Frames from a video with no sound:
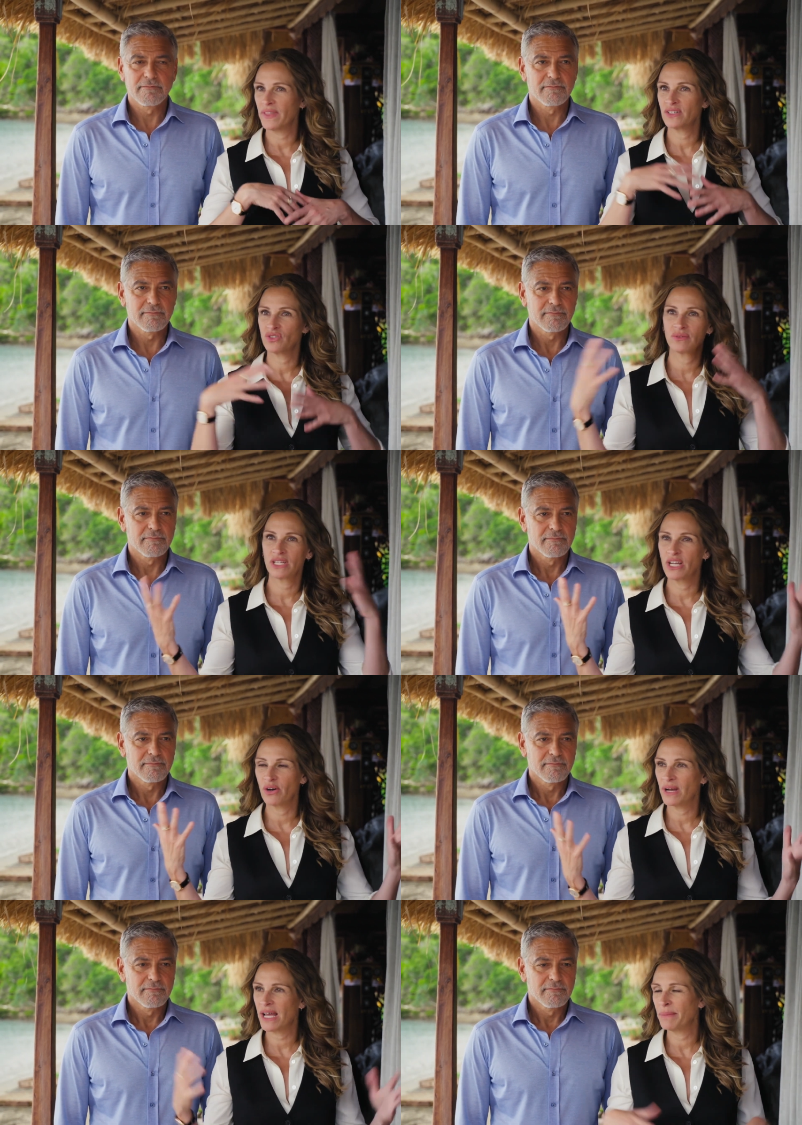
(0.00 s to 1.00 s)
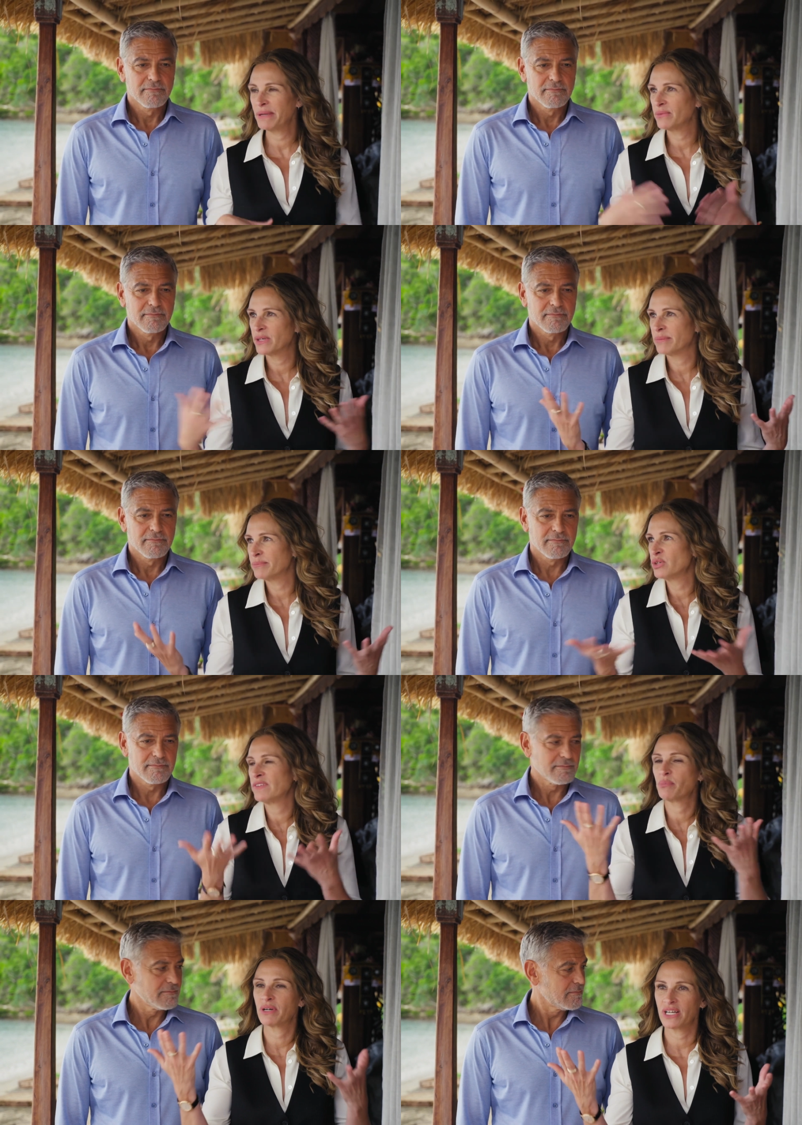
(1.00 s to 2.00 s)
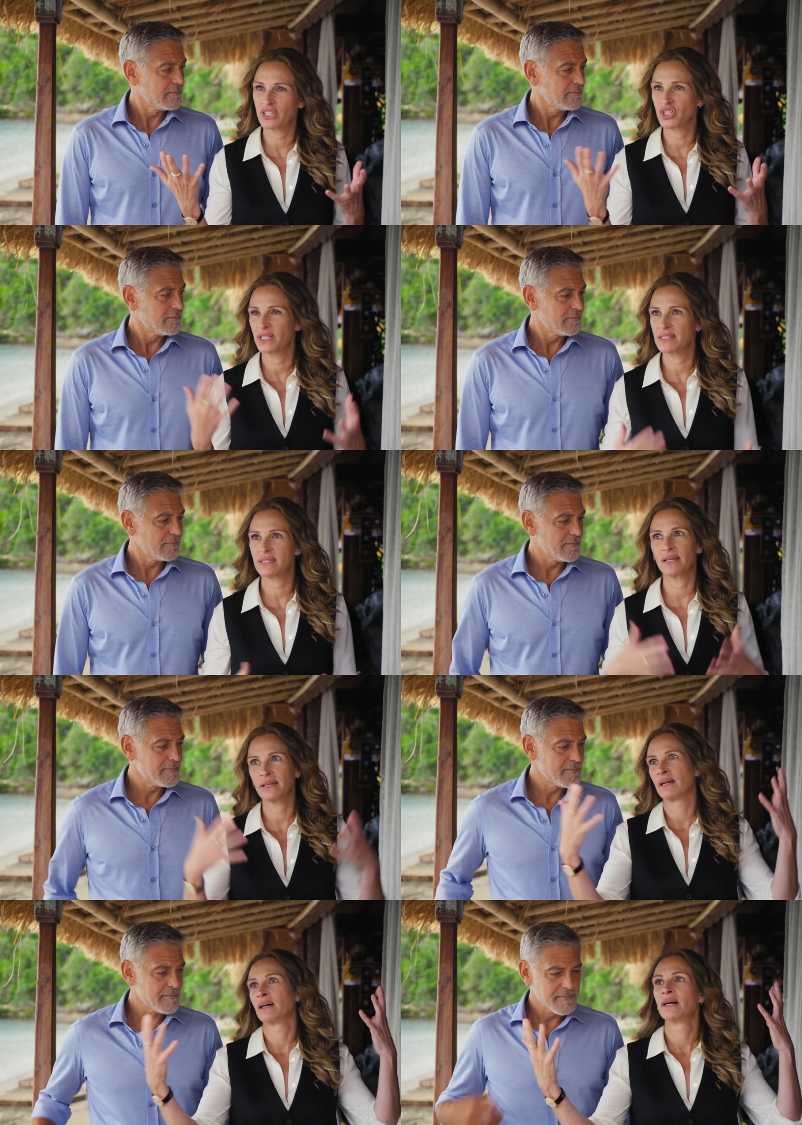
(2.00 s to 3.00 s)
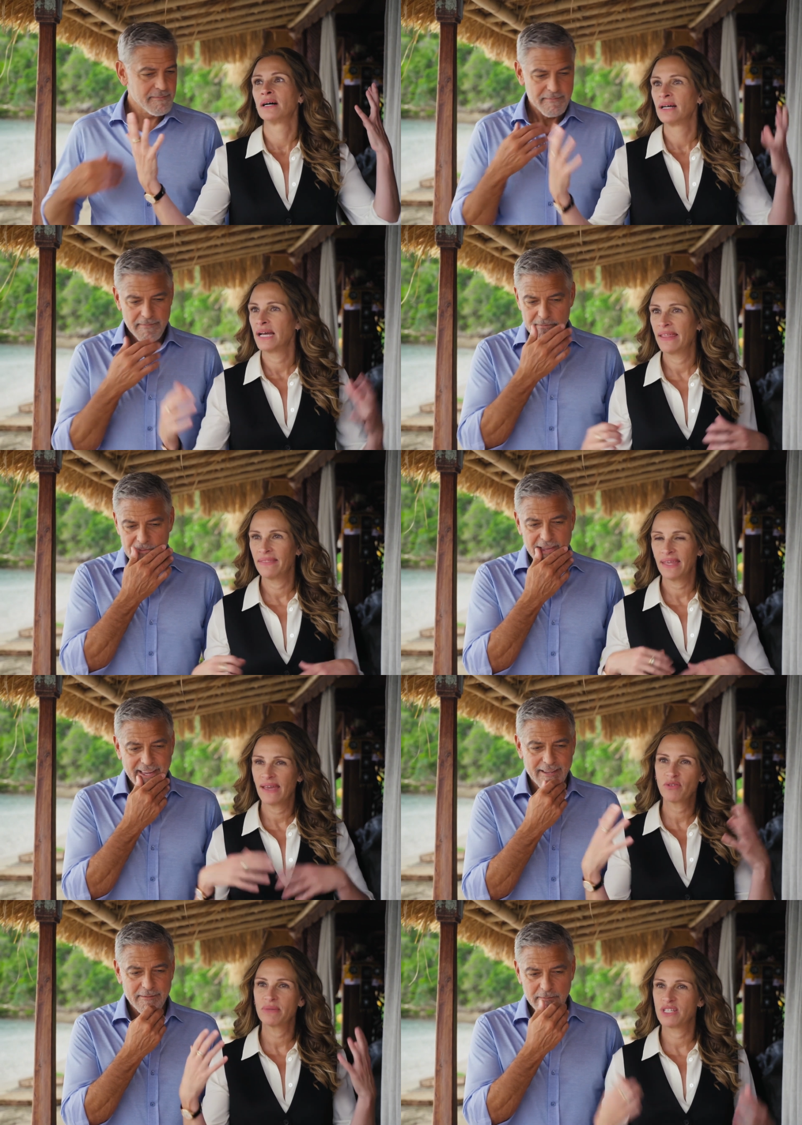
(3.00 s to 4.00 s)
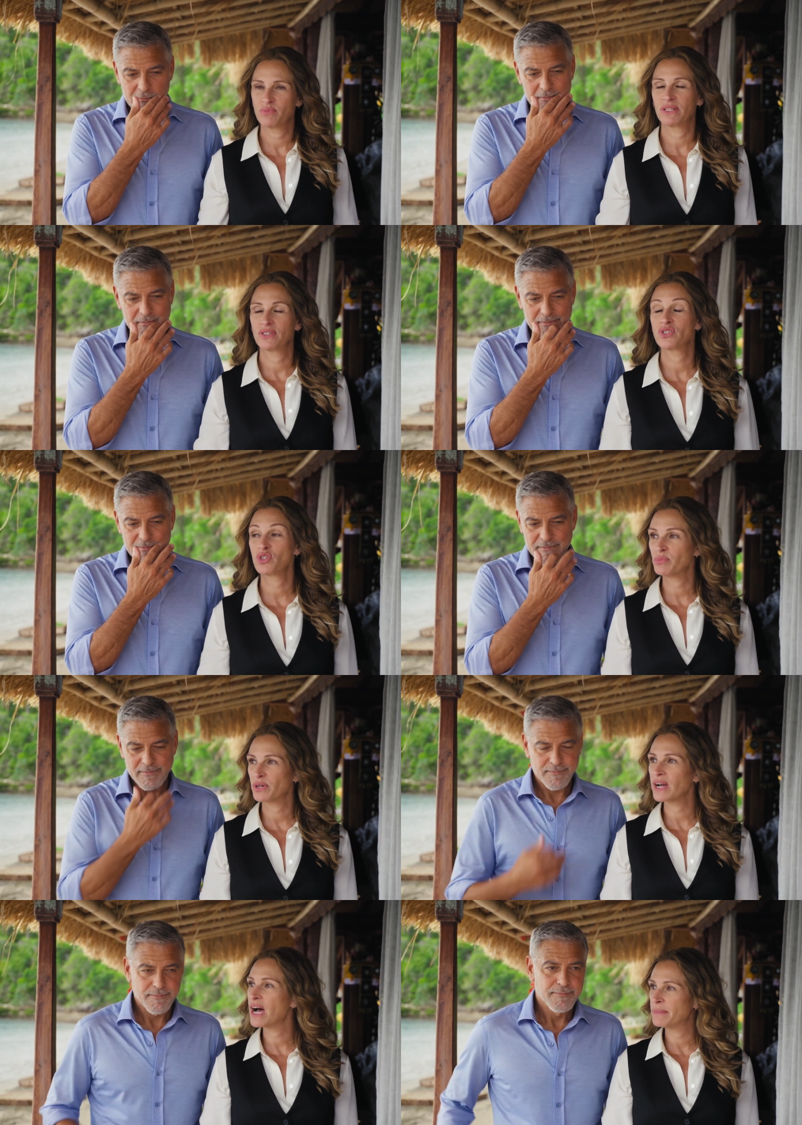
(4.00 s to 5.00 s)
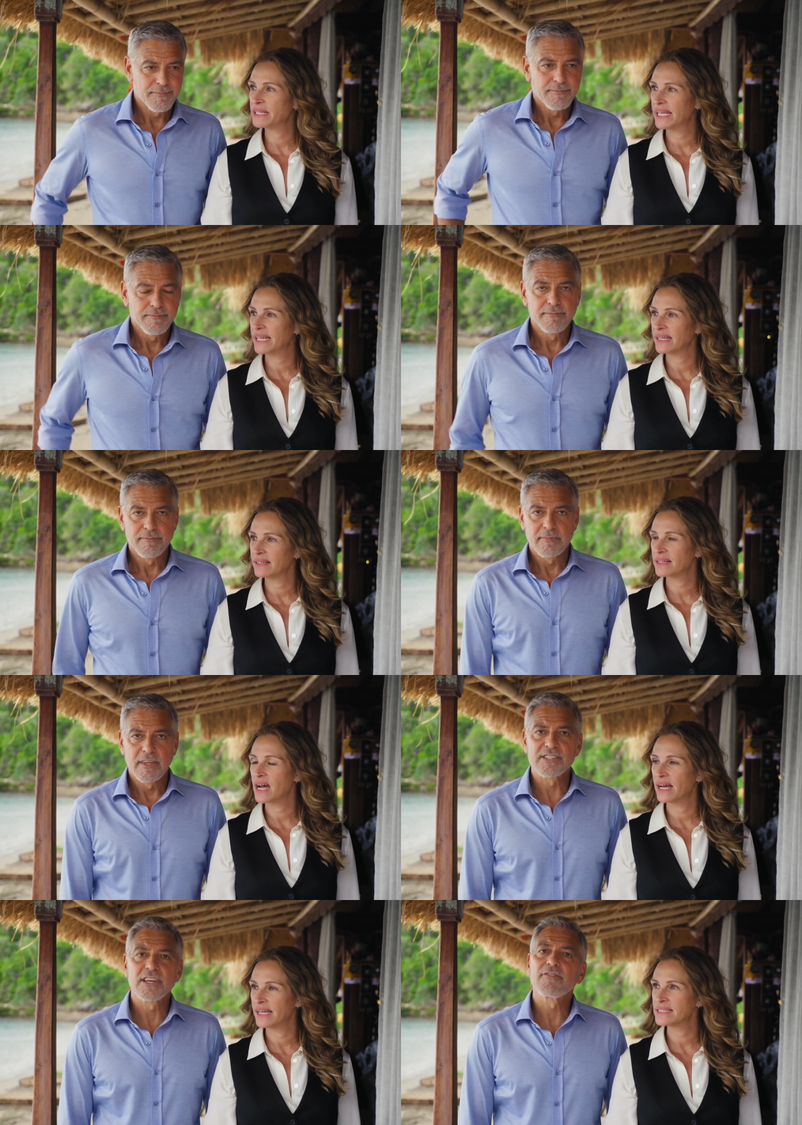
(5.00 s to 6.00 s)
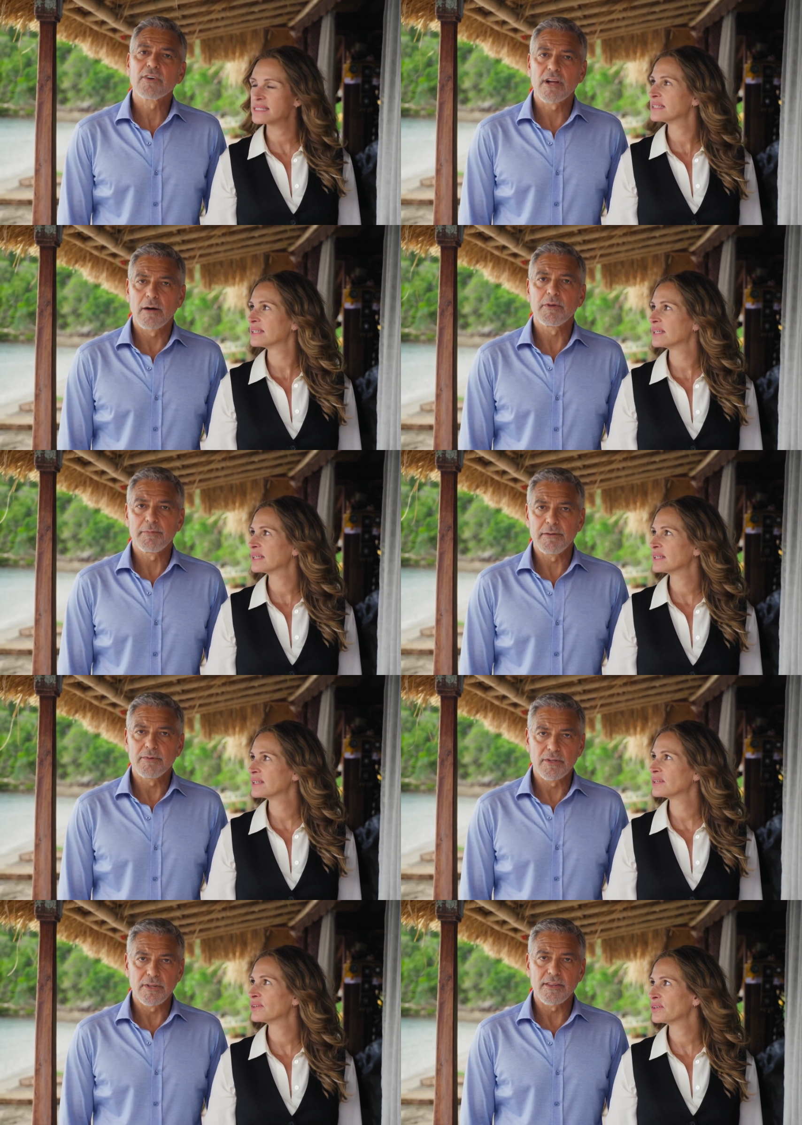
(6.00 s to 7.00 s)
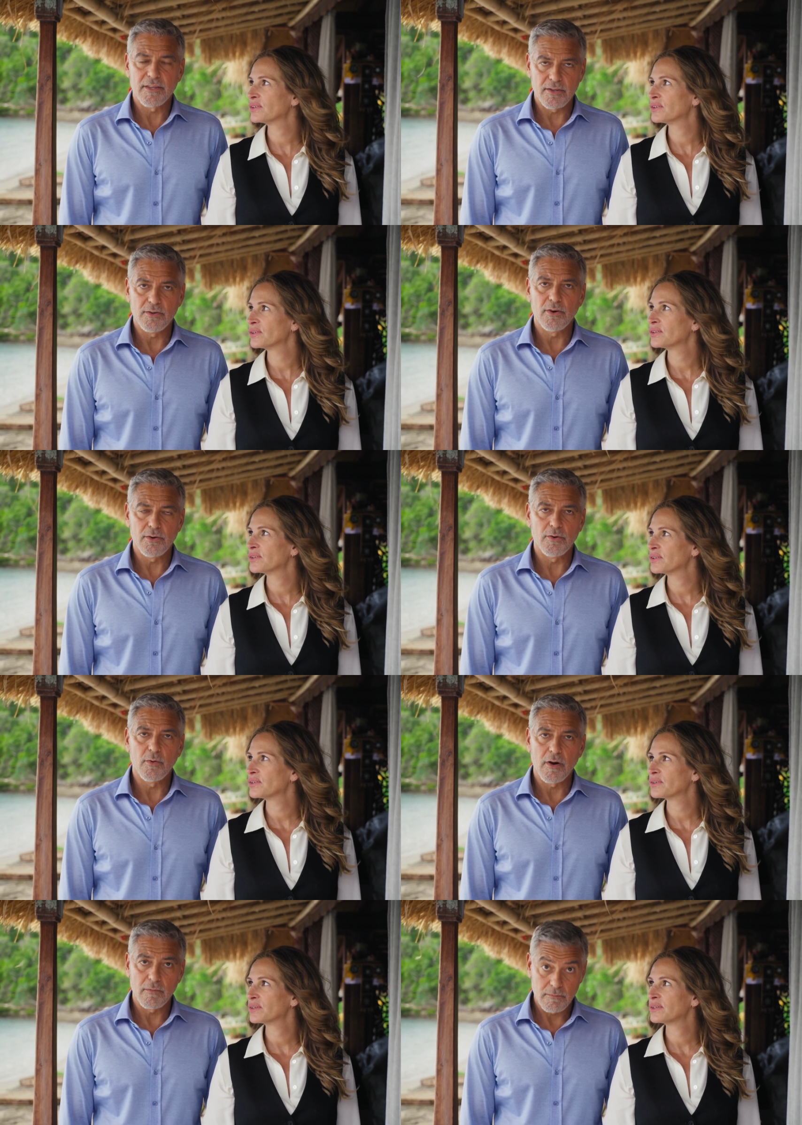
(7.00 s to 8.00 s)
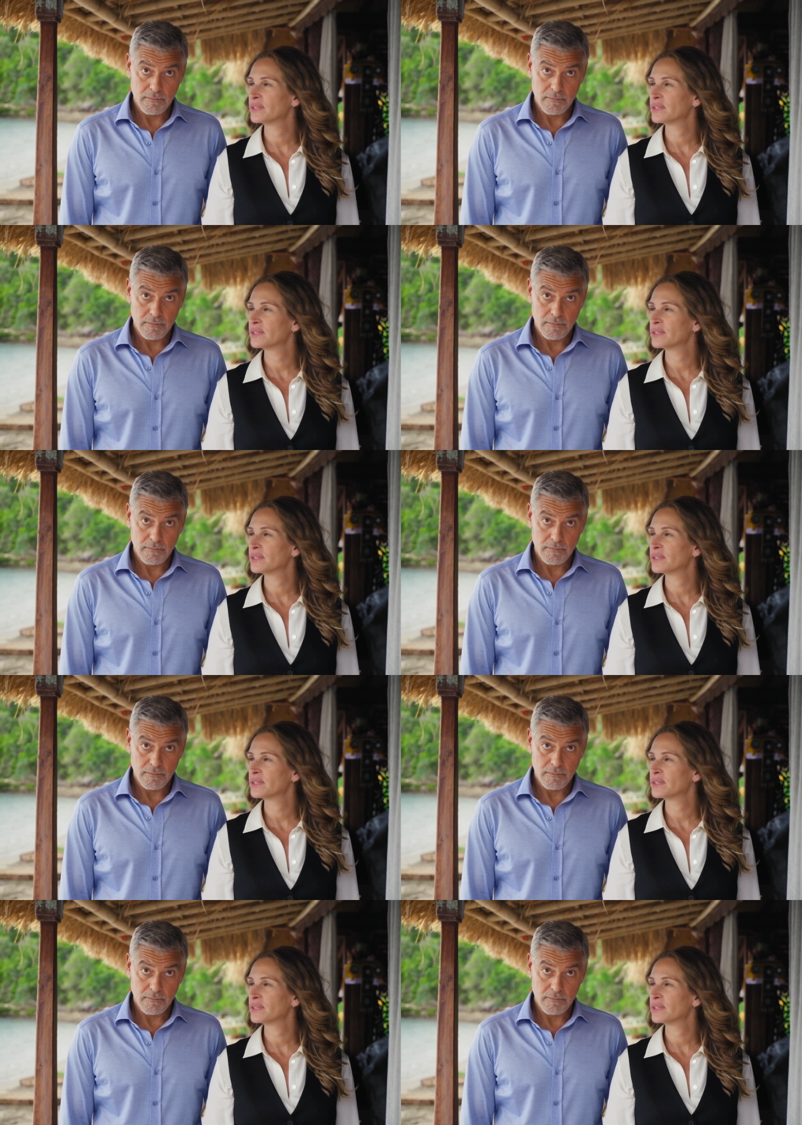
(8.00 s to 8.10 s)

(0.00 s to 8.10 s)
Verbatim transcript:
Speaker 1: that you know i mean when a movie production it's like and yeah. everybody's been super accommodating and kind.
Speaker 2: except for a couple of people and i think you know who you are